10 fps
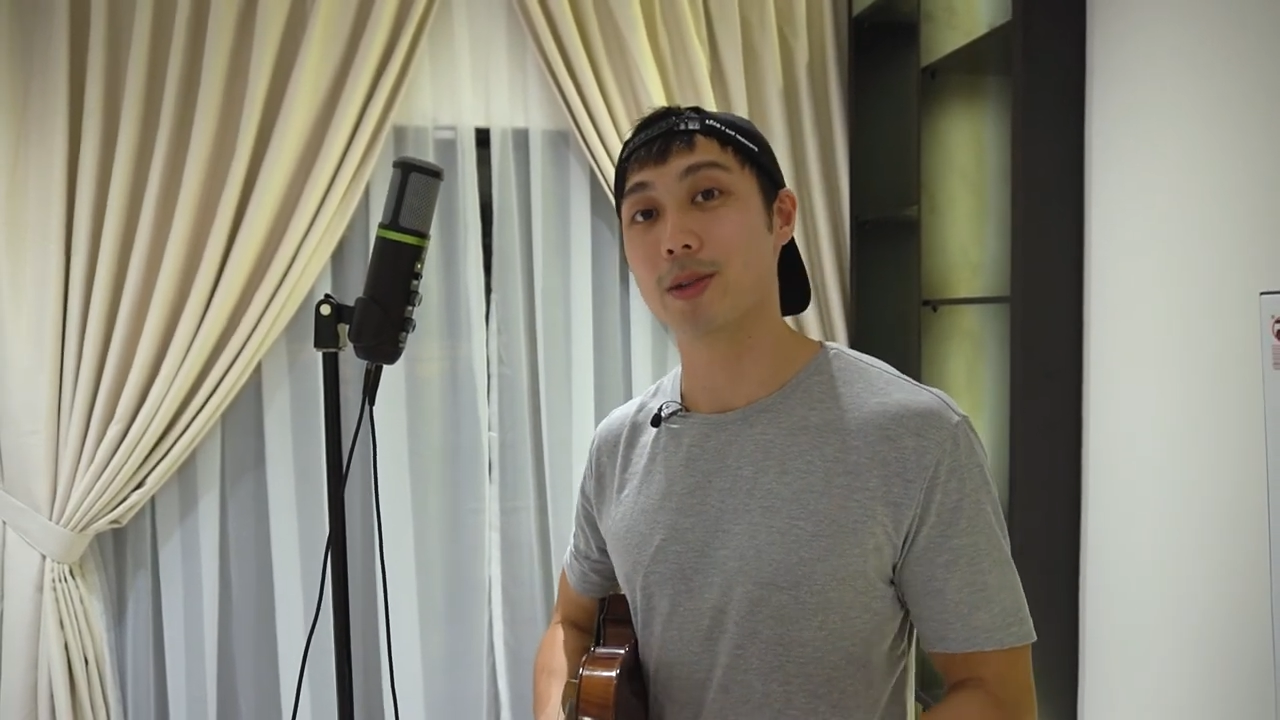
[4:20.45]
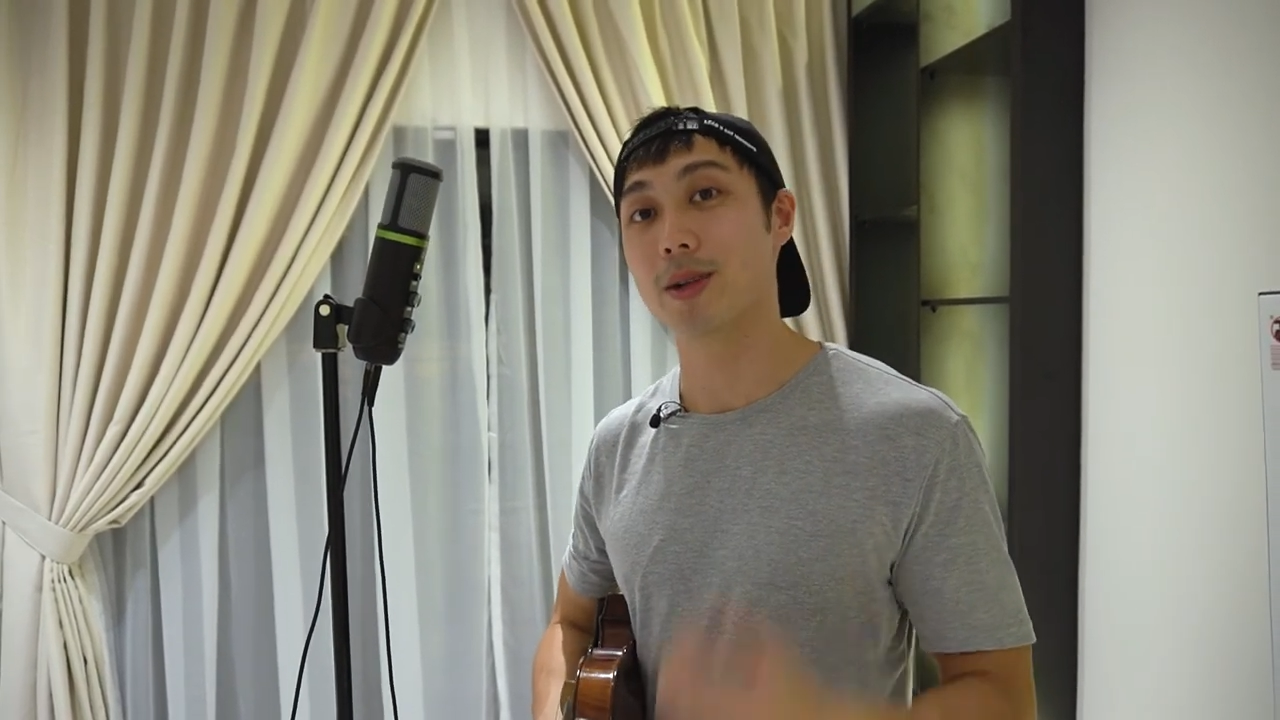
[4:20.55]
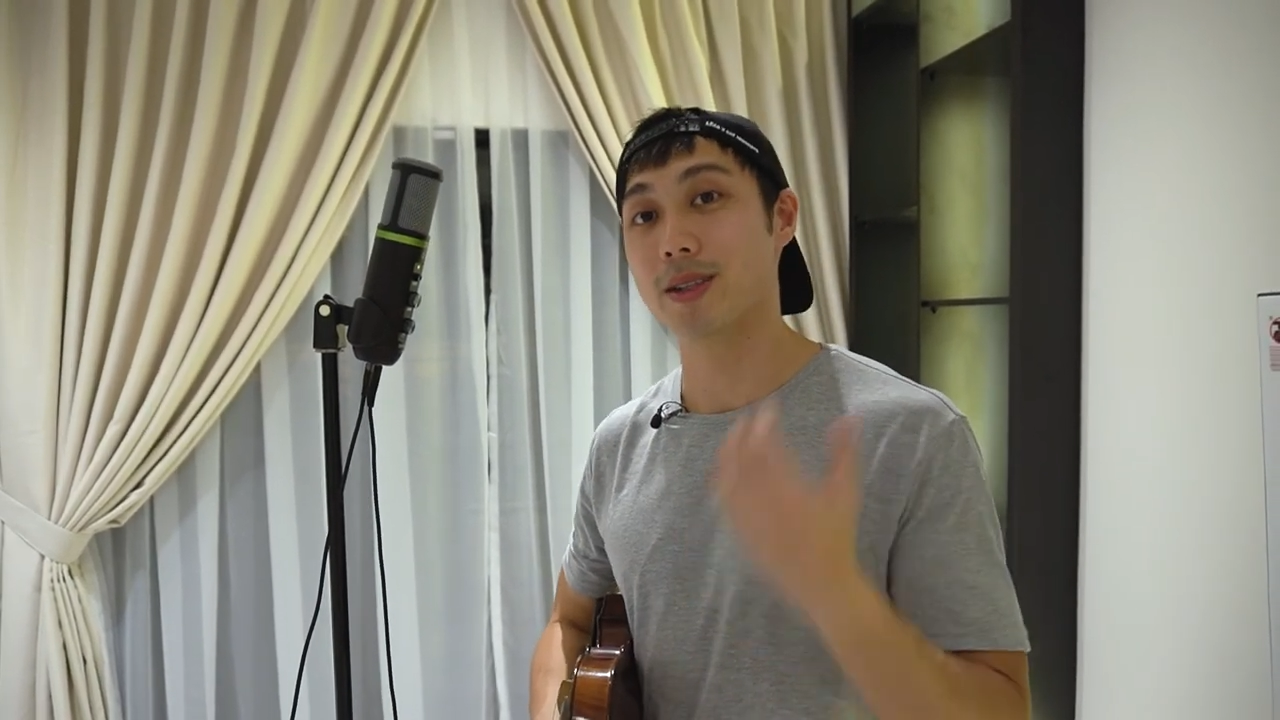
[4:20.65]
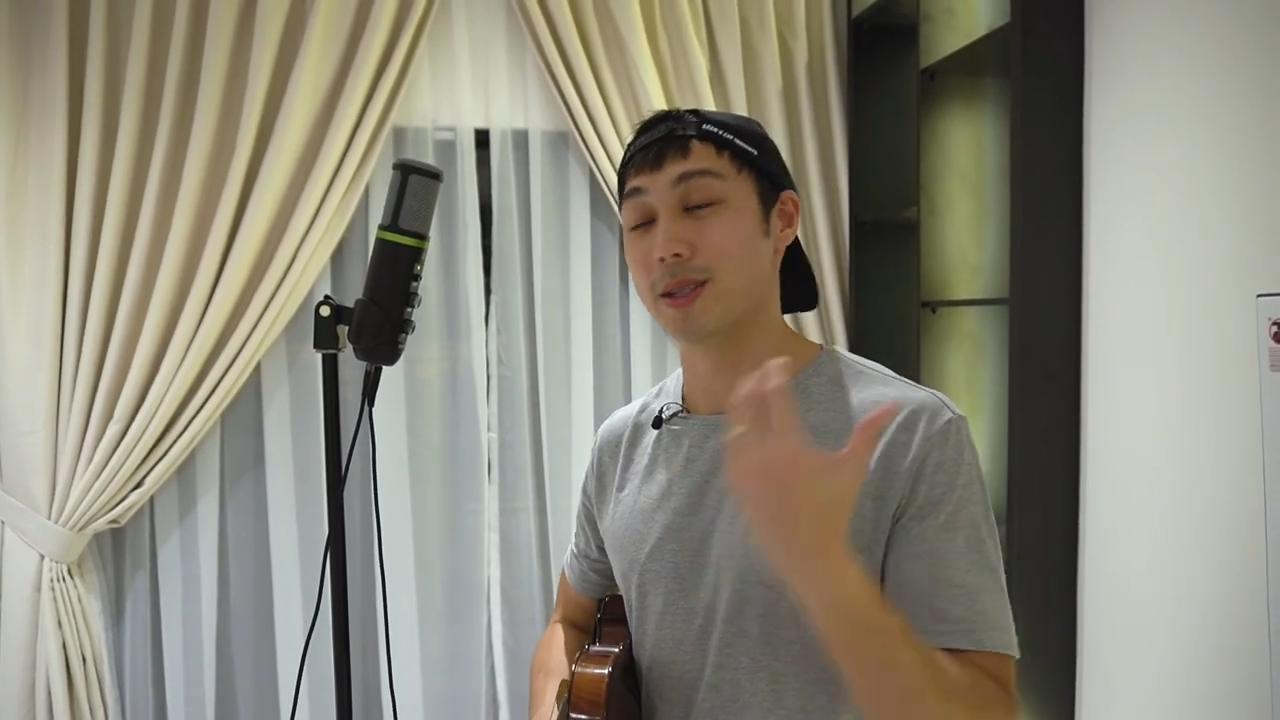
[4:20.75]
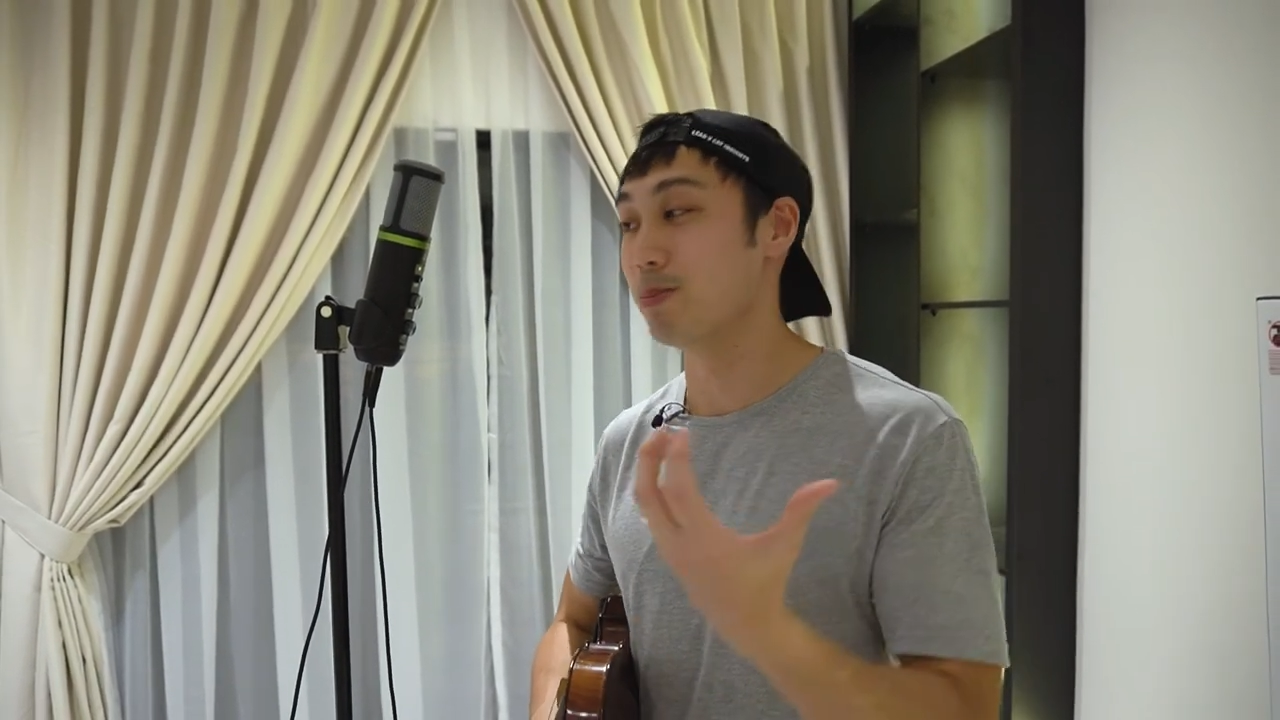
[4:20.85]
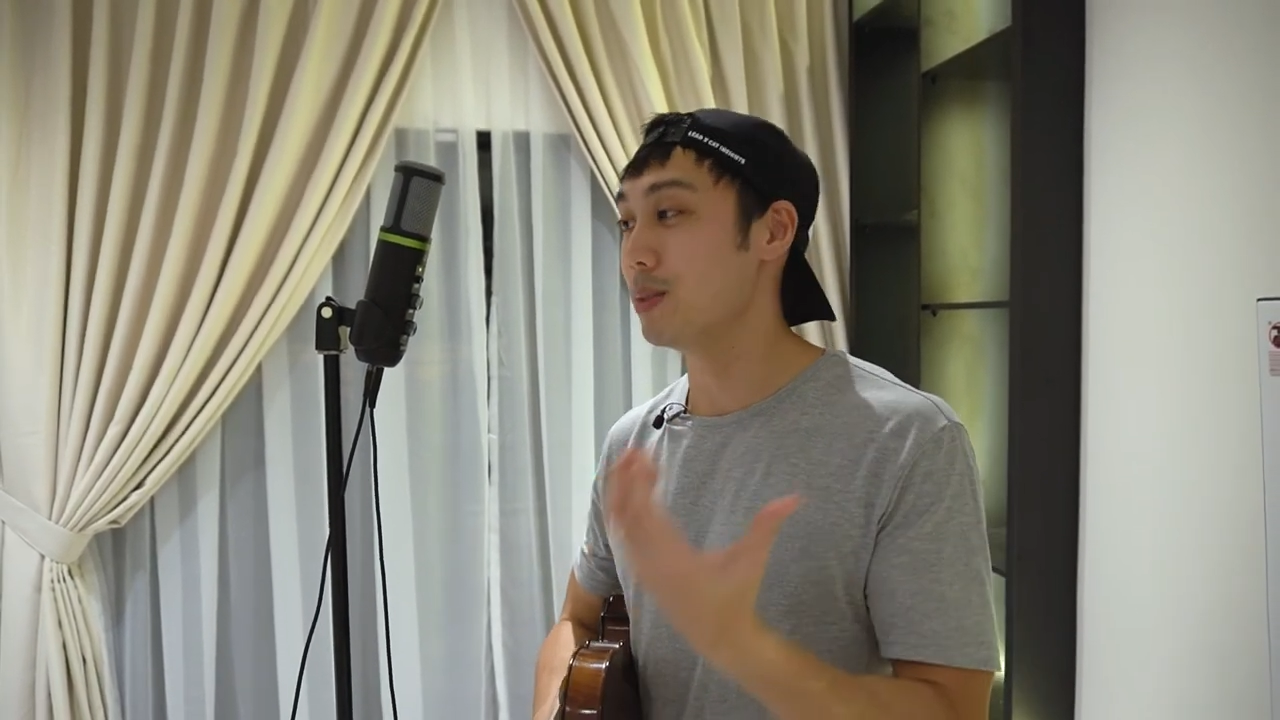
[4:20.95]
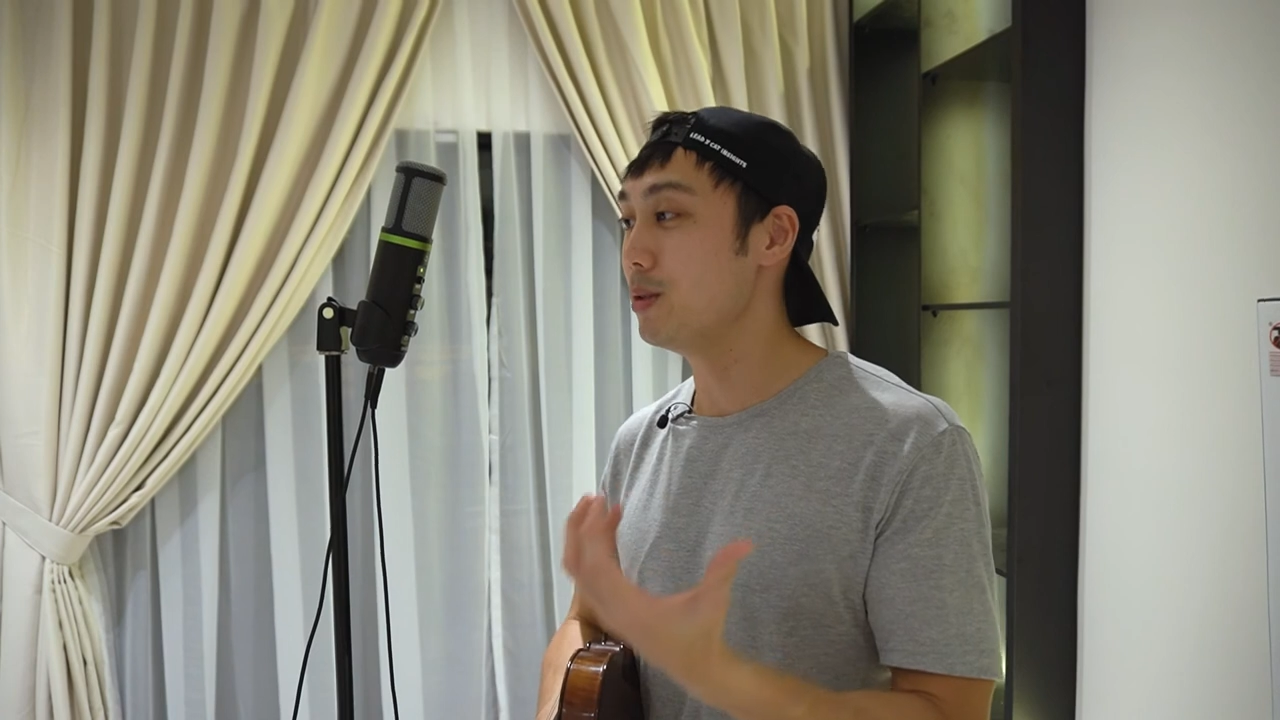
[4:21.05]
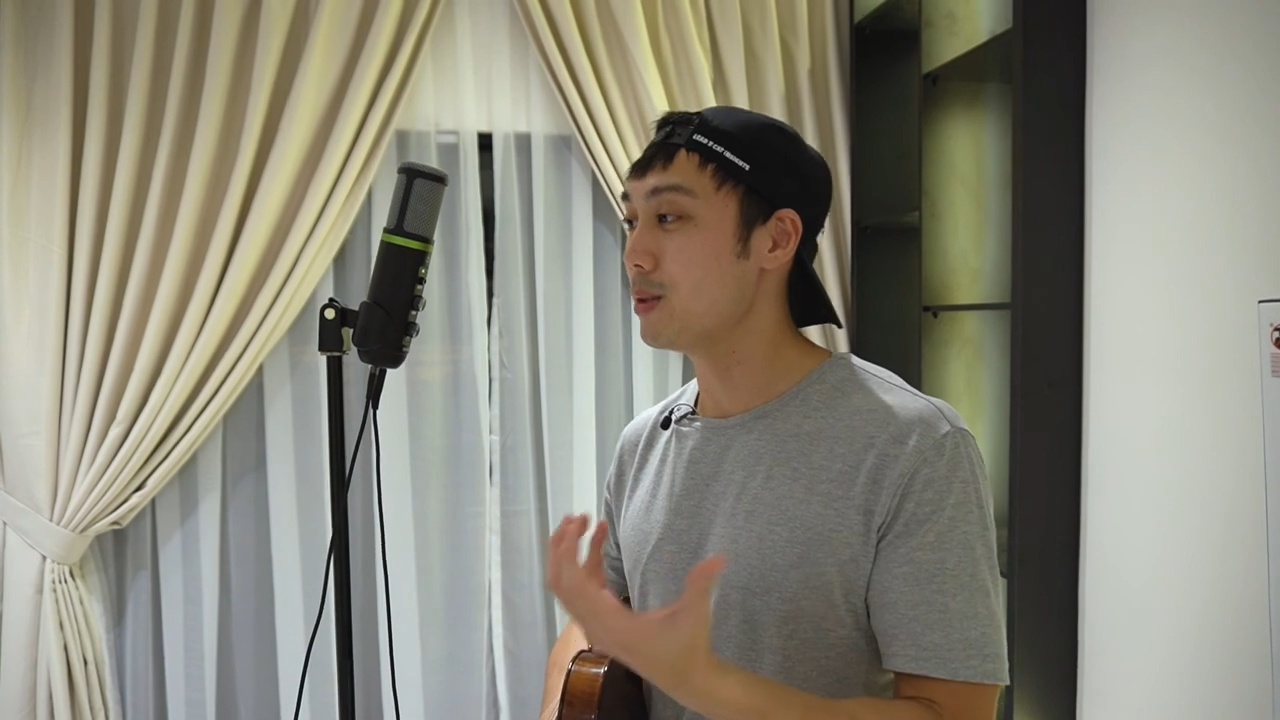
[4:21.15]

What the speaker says: for a simple,